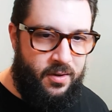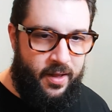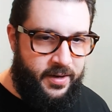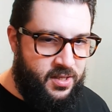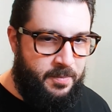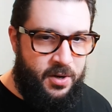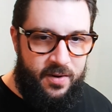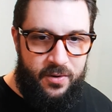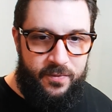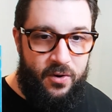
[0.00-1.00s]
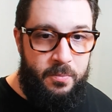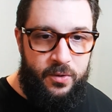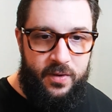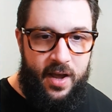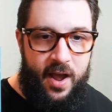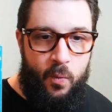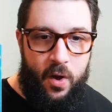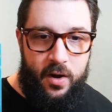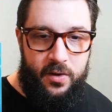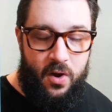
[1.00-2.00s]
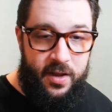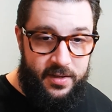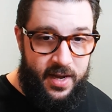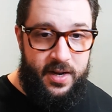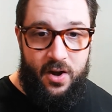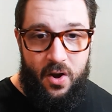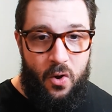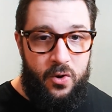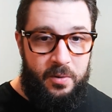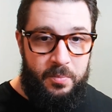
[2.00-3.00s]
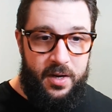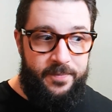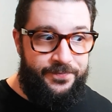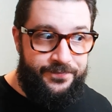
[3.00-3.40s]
like slipcover for a movie I intended on owning, but